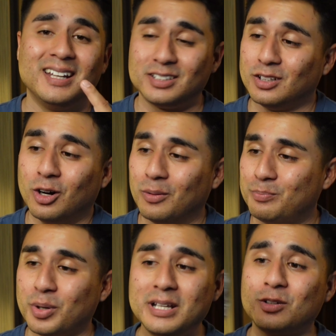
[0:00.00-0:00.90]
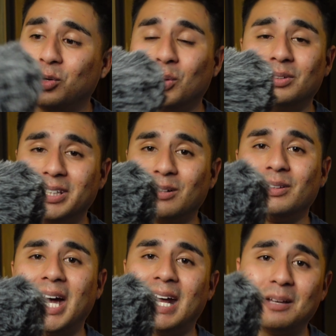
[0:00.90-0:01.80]
So pretty cool little
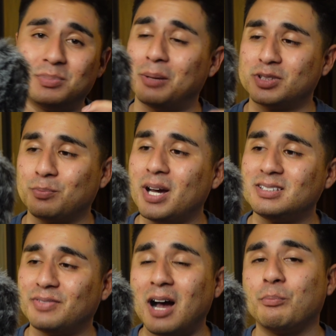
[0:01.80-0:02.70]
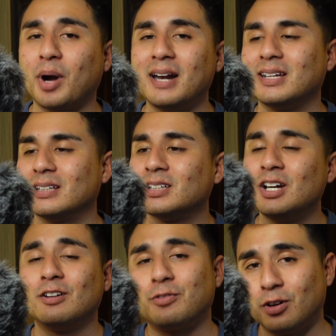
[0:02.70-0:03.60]
light. I'm surprised of how bright it gets
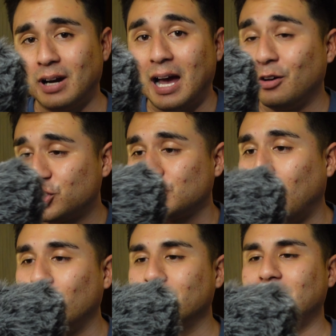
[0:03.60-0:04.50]
for how small it